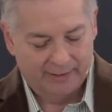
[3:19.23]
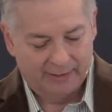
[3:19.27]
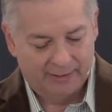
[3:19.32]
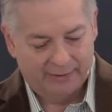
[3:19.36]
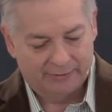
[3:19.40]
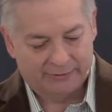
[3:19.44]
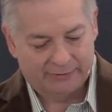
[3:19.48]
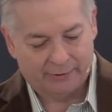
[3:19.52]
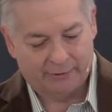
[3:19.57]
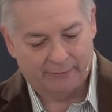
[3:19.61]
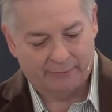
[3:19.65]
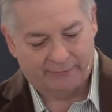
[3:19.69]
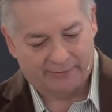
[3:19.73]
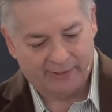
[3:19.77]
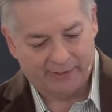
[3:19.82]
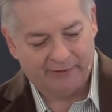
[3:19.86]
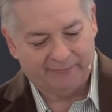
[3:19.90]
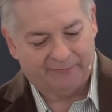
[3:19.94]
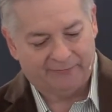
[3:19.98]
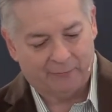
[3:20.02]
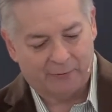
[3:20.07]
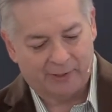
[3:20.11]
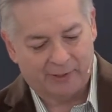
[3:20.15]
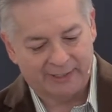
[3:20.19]
So,
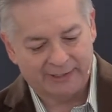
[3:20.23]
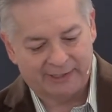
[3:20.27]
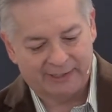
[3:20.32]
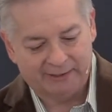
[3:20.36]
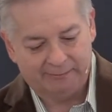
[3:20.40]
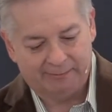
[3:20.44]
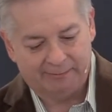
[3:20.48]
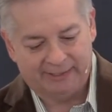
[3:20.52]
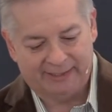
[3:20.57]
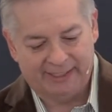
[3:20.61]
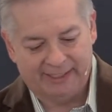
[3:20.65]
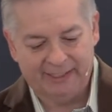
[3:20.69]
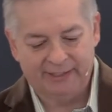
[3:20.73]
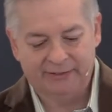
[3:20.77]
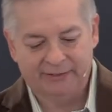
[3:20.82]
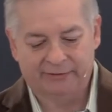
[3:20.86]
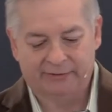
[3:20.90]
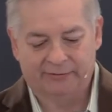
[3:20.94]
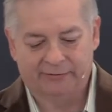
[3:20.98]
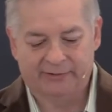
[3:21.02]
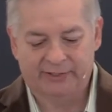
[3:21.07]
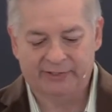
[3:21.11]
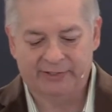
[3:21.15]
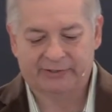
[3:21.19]
therefore, as he begins
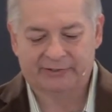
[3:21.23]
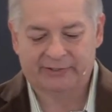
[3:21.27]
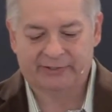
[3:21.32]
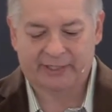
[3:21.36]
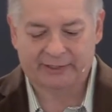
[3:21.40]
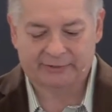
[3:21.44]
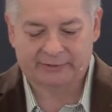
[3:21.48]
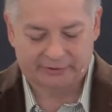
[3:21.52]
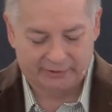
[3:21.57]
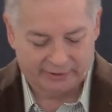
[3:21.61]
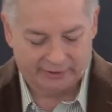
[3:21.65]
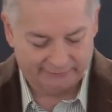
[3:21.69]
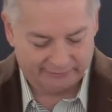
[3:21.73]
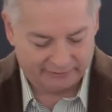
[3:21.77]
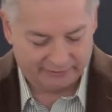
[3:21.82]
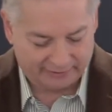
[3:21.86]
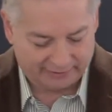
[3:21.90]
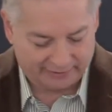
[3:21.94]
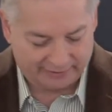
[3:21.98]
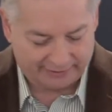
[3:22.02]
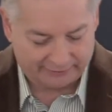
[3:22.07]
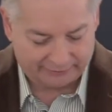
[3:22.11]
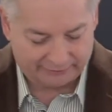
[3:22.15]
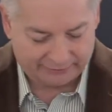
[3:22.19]
this section of his
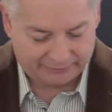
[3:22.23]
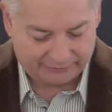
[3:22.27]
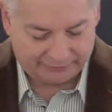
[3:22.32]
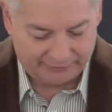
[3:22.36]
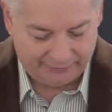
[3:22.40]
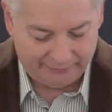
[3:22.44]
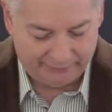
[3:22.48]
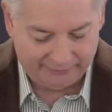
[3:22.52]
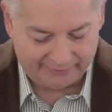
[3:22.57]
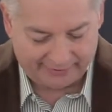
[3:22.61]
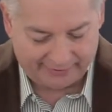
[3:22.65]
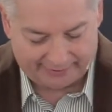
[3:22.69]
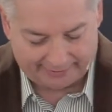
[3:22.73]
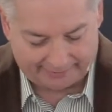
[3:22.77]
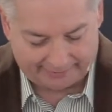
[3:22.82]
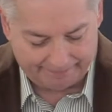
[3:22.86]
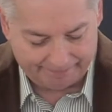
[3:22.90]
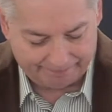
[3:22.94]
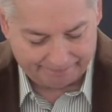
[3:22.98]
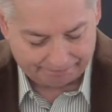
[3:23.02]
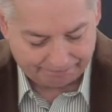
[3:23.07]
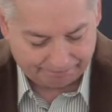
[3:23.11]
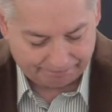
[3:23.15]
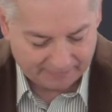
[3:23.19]
letter to
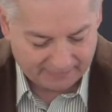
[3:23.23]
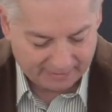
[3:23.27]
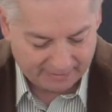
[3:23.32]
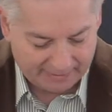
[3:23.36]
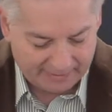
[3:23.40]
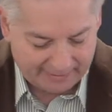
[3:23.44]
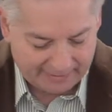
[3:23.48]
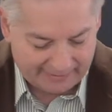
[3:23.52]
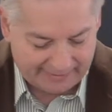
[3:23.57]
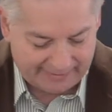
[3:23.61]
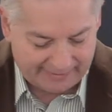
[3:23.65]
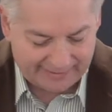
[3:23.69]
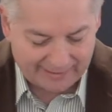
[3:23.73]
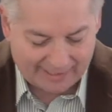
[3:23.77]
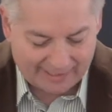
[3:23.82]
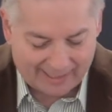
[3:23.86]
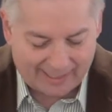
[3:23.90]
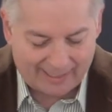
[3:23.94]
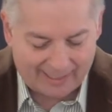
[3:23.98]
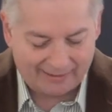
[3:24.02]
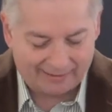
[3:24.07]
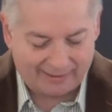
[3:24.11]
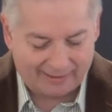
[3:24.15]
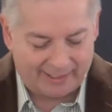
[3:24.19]
them, he
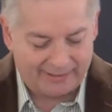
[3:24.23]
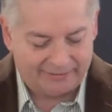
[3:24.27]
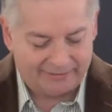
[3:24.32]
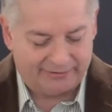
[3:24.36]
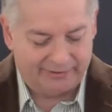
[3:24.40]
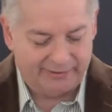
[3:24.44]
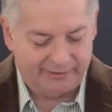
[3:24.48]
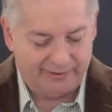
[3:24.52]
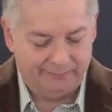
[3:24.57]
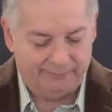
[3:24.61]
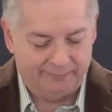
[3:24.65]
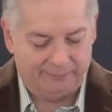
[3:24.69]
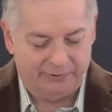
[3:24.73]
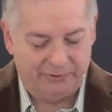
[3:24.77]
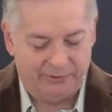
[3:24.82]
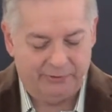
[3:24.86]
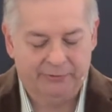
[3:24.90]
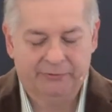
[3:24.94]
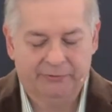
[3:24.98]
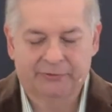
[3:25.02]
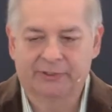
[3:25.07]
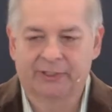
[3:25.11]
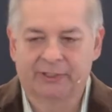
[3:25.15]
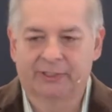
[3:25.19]
highlights the
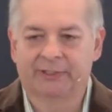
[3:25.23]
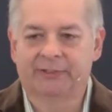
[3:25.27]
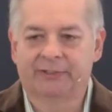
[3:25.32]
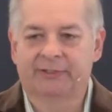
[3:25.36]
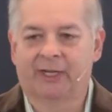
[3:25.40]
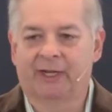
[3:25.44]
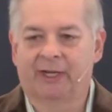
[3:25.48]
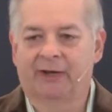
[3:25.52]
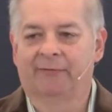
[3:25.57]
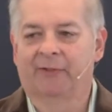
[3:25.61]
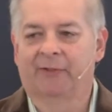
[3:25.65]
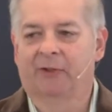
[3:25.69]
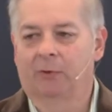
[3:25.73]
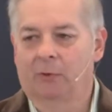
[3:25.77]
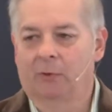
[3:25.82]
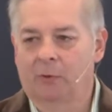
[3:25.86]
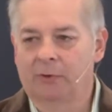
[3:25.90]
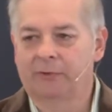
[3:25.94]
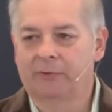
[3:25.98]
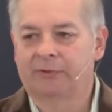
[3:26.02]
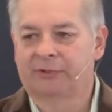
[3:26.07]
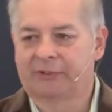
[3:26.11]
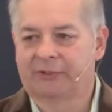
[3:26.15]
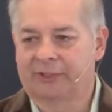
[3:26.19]
abuses of the
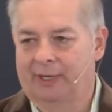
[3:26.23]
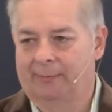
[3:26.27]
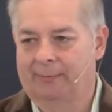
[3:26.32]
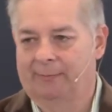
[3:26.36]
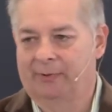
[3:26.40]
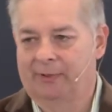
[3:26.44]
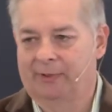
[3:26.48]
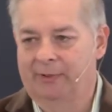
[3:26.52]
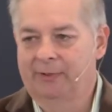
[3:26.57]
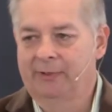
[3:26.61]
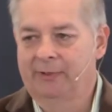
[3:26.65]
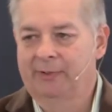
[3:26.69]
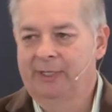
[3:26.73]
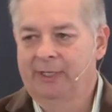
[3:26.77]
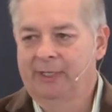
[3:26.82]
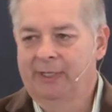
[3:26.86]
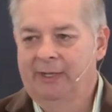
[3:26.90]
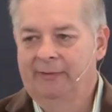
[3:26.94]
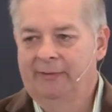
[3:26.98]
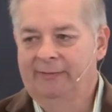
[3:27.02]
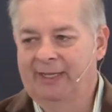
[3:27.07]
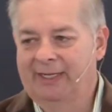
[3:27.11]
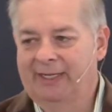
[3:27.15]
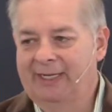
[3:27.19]
Lord's Supper
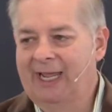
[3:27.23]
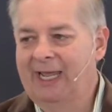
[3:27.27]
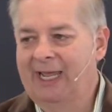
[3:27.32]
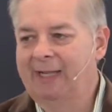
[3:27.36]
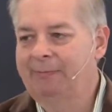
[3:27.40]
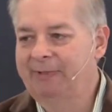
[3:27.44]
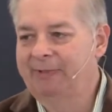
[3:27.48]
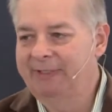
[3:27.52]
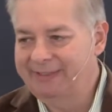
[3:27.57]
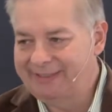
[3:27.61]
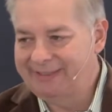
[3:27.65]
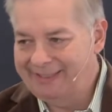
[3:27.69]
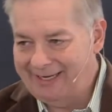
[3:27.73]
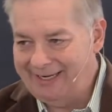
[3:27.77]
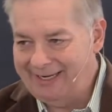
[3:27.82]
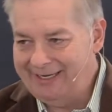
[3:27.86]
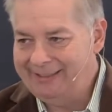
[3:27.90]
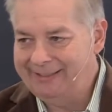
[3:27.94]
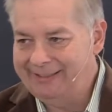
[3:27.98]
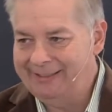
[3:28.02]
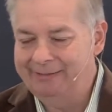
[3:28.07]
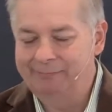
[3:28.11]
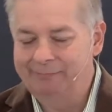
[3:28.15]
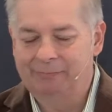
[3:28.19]
that had been
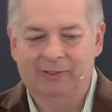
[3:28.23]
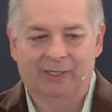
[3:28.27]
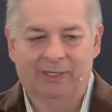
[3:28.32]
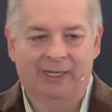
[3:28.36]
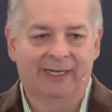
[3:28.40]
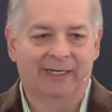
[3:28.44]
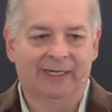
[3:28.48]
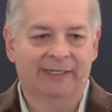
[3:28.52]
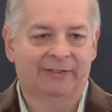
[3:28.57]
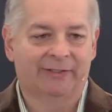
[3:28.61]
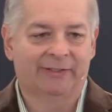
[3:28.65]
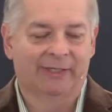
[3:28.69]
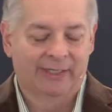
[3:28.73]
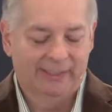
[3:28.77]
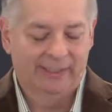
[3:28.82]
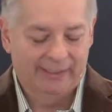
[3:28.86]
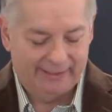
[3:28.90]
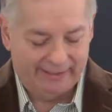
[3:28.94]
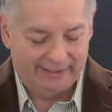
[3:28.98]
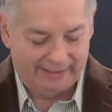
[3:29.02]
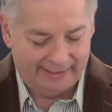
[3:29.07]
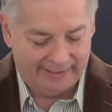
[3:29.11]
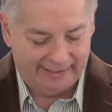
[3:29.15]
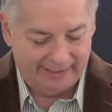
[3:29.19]
taking place
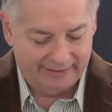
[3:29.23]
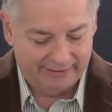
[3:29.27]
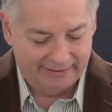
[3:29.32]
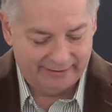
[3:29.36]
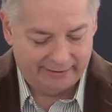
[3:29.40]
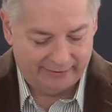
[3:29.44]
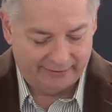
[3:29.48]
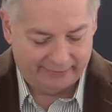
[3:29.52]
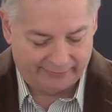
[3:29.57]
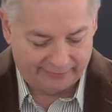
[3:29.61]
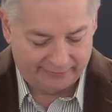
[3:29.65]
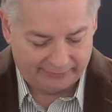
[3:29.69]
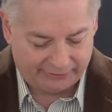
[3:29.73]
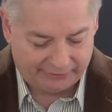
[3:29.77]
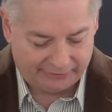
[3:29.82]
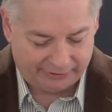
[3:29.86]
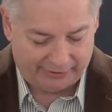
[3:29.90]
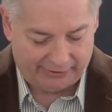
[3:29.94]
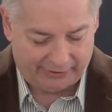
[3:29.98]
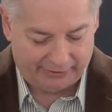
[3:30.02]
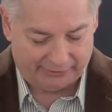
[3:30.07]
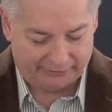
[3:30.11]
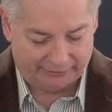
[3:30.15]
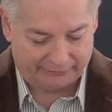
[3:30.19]
in the
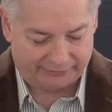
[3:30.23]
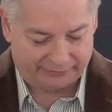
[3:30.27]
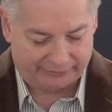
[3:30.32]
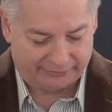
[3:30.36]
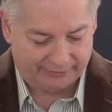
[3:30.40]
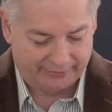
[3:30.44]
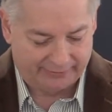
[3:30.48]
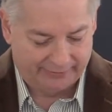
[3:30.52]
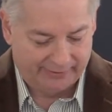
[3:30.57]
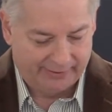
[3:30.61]
church.